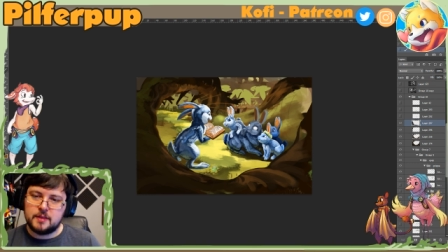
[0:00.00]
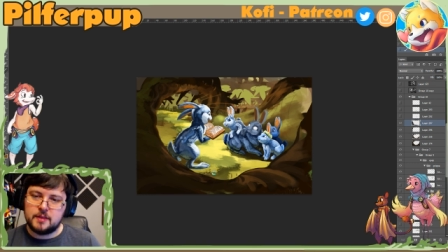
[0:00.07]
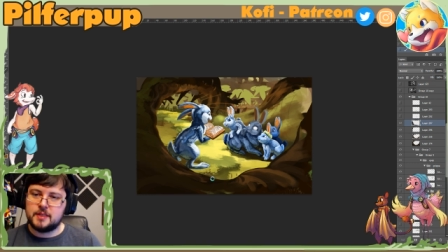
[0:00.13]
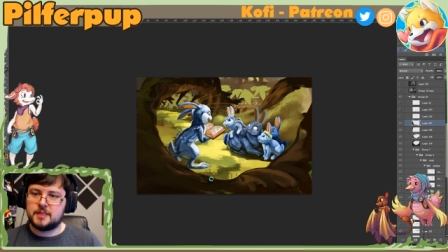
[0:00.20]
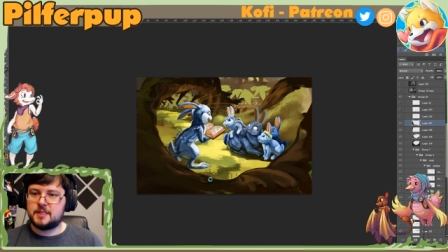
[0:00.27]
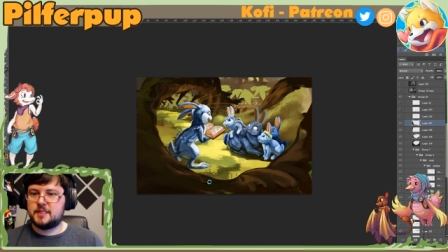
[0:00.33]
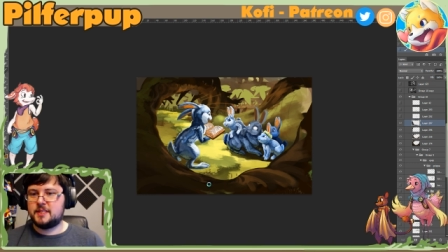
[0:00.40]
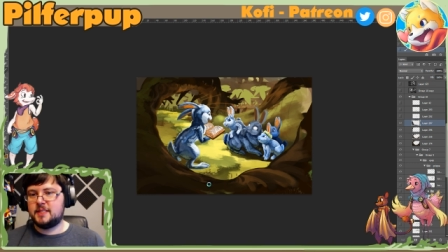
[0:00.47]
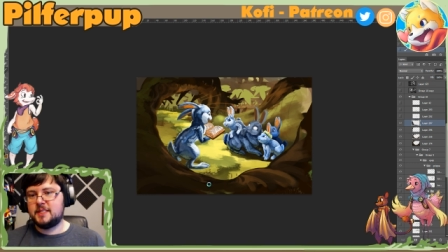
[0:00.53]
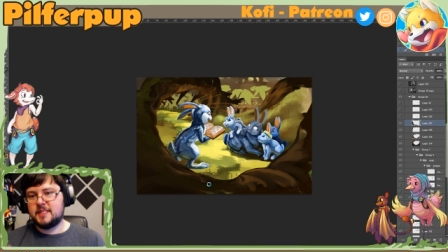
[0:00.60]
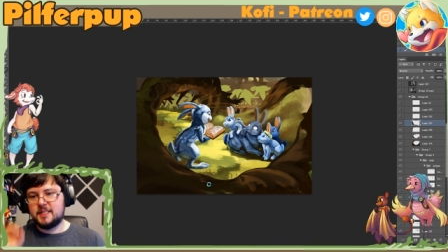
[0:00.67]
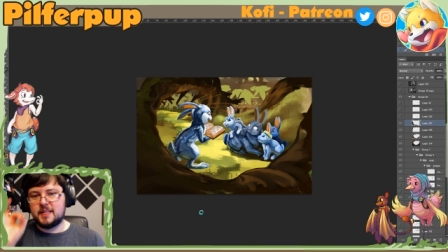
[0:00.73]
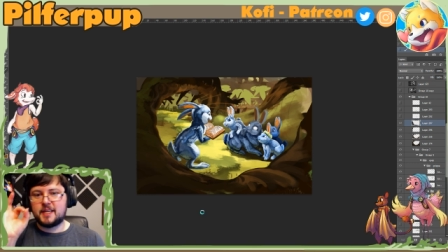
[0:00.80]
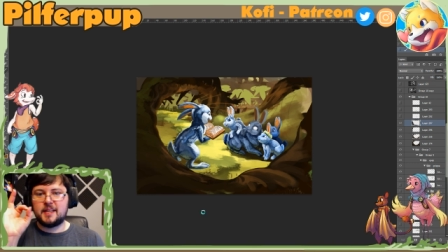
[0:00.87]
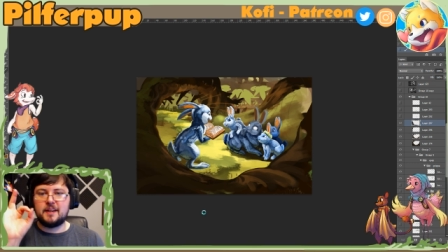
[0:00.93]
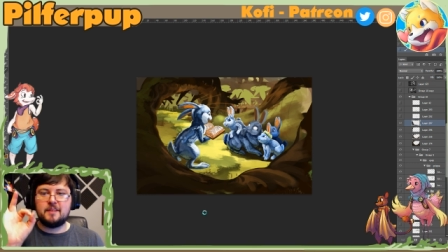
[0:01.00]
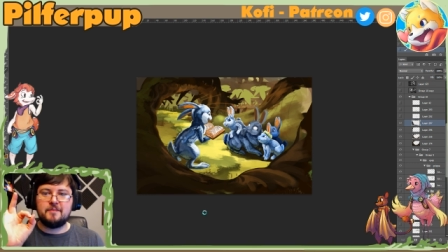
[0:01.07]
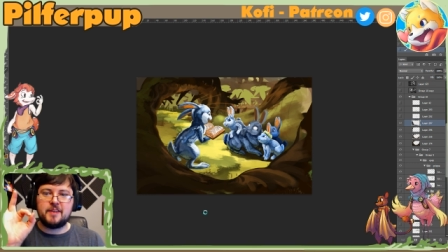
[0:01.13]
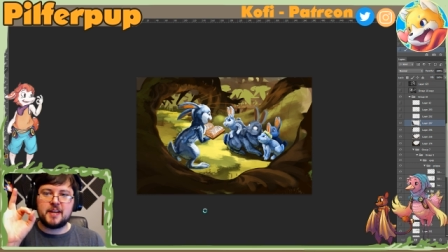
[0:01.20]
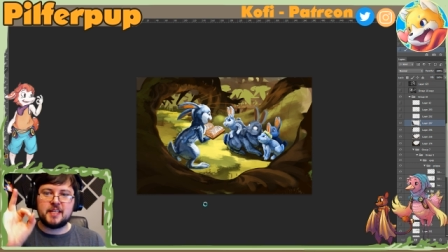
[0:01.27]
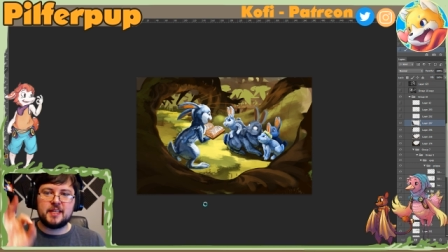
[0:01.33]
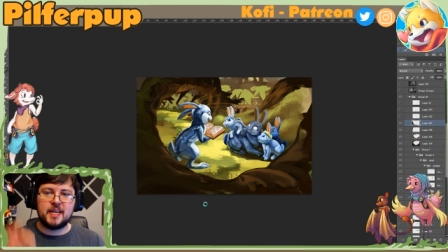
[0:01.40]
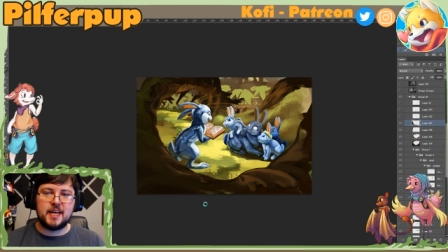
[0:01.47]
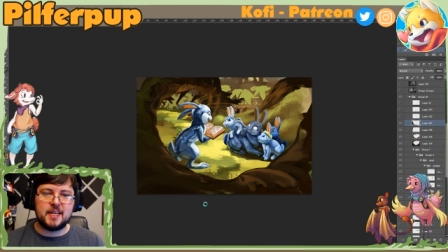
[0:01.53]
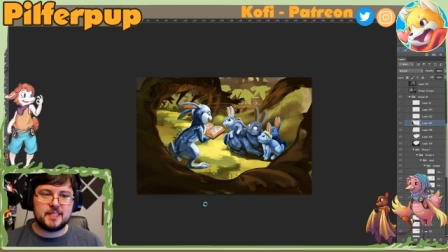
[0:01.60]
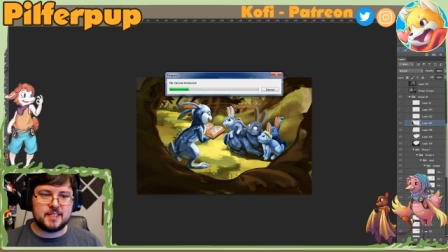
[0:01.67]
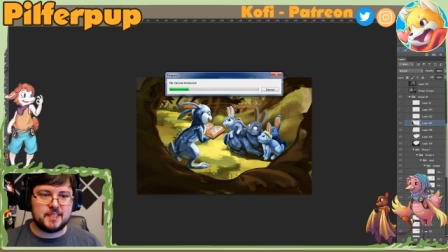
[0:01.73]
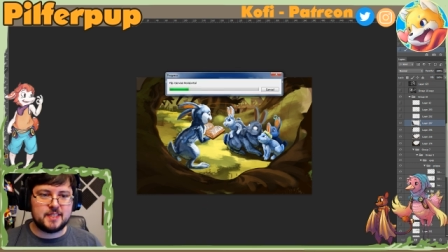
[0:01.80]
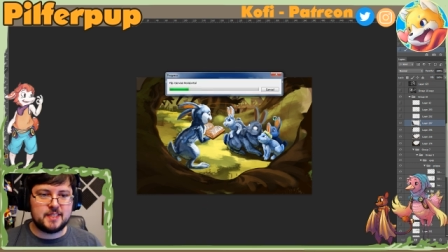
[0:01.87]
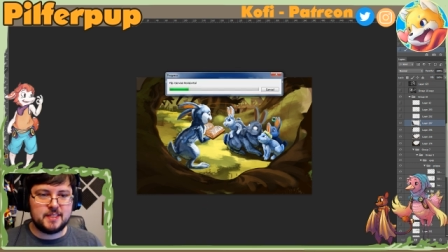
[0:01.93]
This is looking very
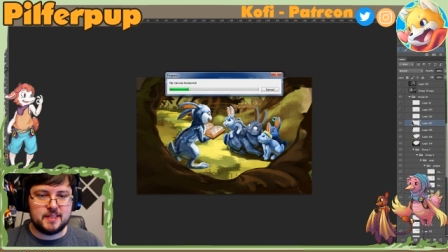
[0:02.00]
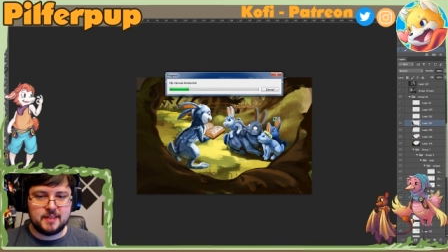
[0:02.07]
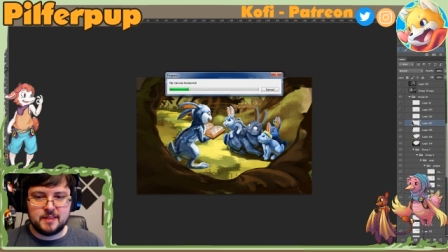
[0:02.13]
nice.